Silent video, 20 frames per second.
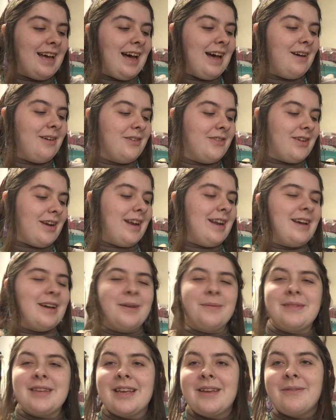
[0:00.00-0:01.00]
I'll try to
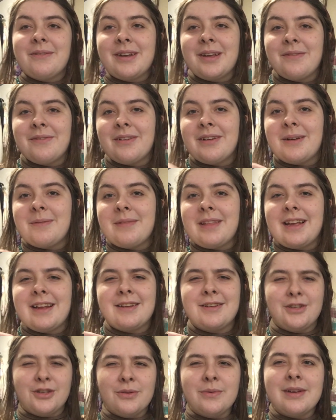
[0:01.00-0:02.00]
update whenever I'm
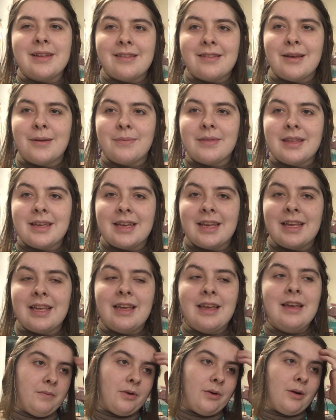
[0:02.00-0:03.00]
like doing something
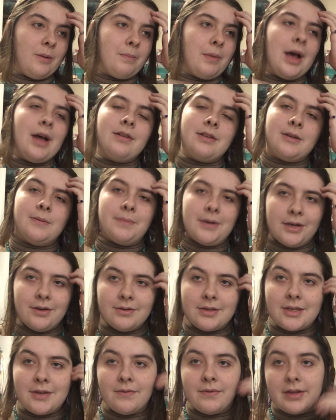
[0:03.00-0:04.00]
or about to
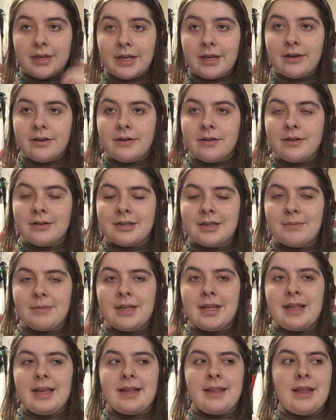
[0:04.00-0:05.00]
post a video or
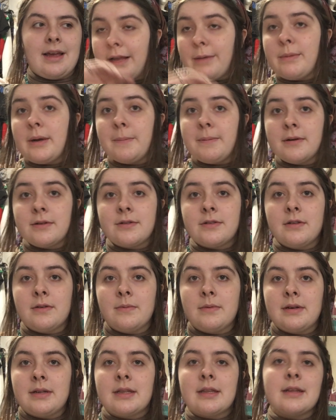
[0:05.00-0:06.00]
something like that. My personal
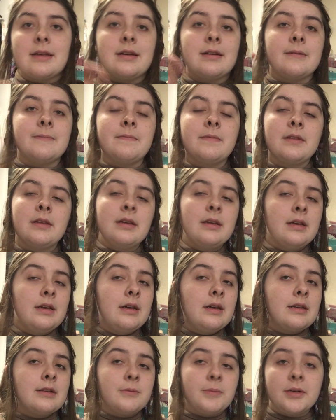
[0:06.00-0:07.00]
one, the
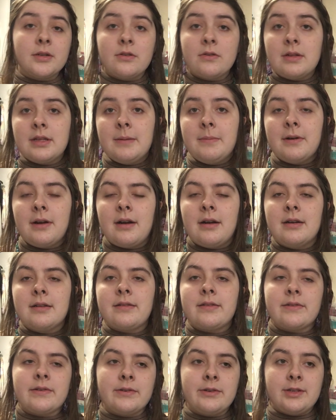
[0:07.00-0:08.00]
Spiritual Libra
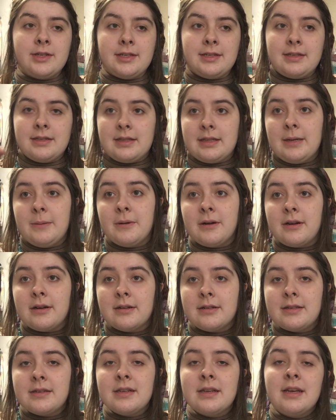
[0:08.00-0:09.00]
Arts or just Libra
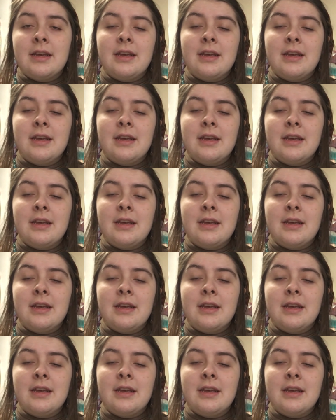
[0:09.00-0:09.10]
Arts,